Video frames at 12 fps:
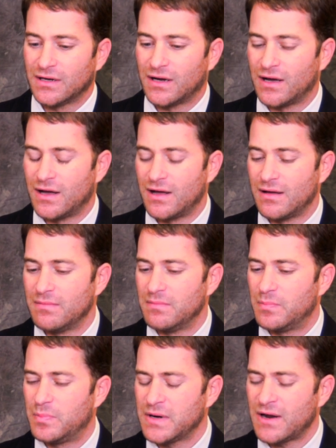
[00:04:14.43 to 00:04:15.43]

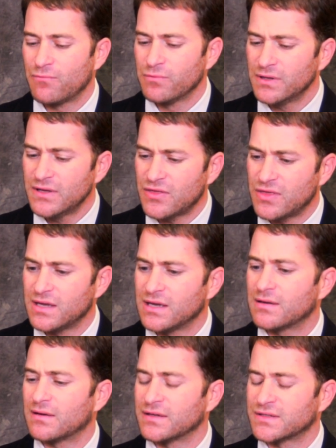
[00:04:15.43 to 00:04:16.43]
But I really
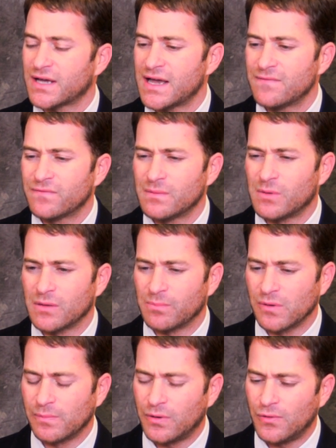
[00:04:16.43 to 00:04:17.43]
think, aside from our
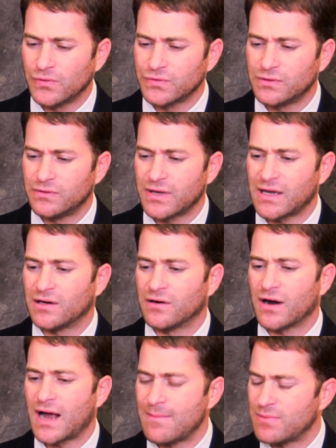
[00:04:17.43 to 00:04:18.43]
proposal and
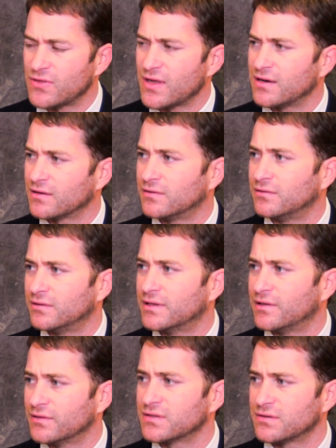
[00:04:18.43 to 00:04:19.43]
our hypothetical
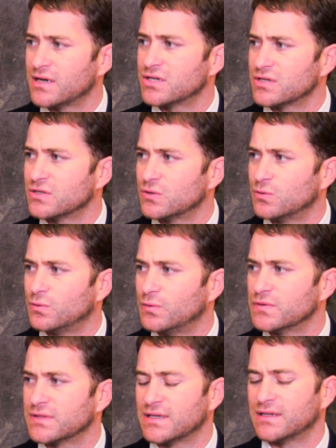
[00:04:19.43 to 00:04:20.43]
illustration
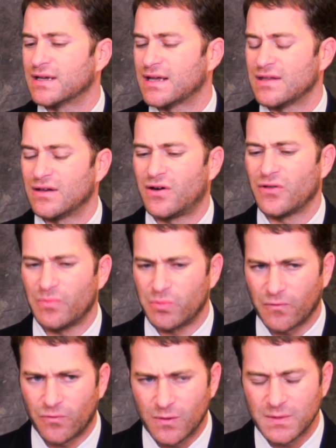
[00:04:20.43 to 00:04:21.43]
tools and all the
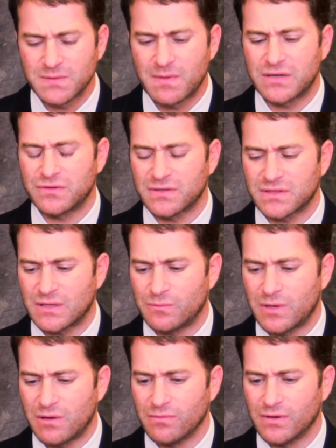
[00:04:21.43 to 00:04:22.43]
performance metrics that
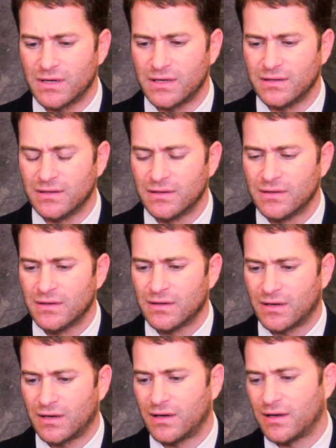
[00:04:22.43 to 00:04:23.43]
we run,
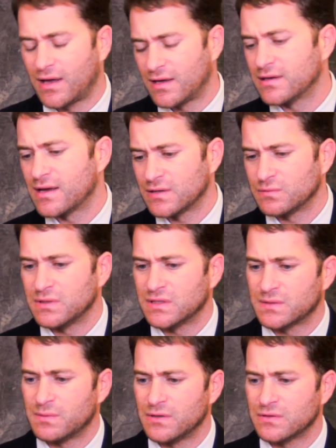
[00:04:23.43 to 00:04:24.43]
as we
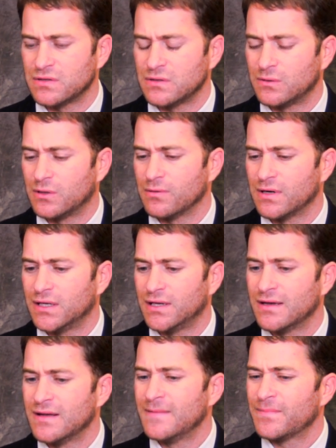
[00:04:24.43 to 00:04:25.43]
spoke to already,
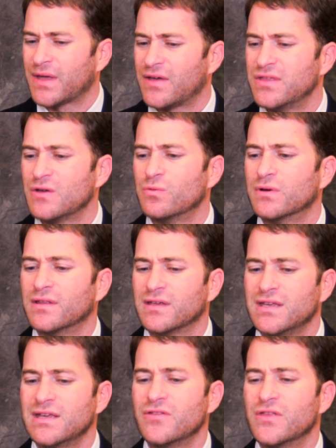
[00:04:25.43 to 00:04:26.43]
I think one of the
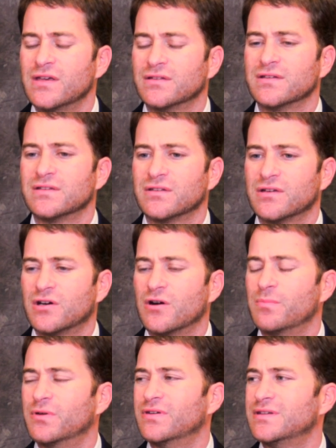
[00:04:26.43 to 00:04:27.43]
key things is that our
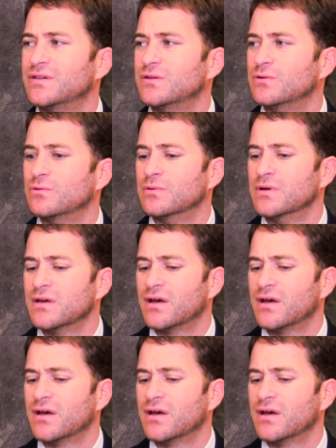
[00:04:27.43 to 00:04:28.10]
ability to